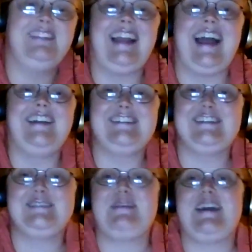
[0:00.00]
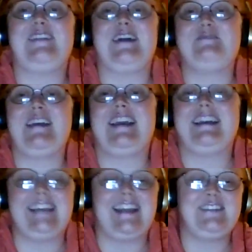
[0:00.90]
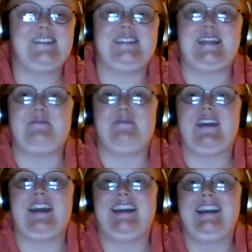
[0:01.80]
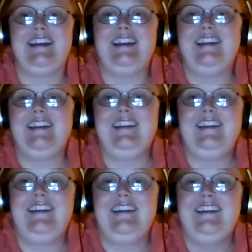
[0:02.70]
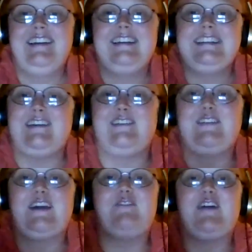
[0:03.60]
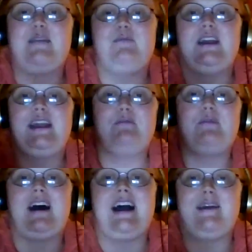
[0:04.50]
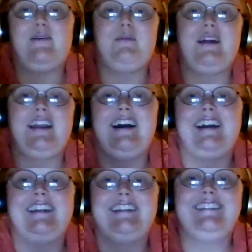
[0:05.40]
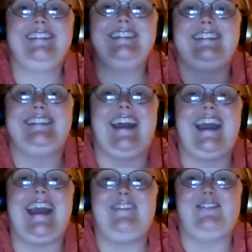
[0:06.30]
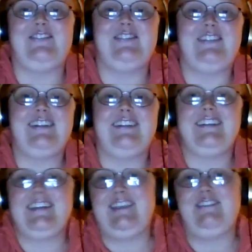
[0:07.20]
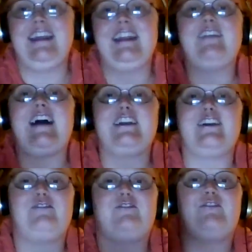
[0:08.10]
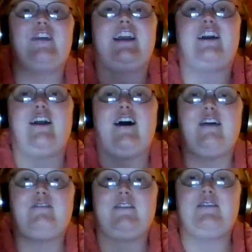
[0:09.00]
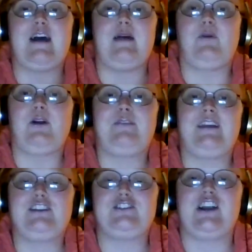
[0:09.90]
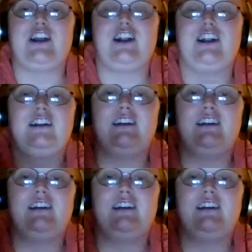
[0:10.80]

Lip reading: I know she's being like me because I do the same thing. Sounded like vibrating pie. Oh my God. Dave, you need to let your finger off of that morphine trigger.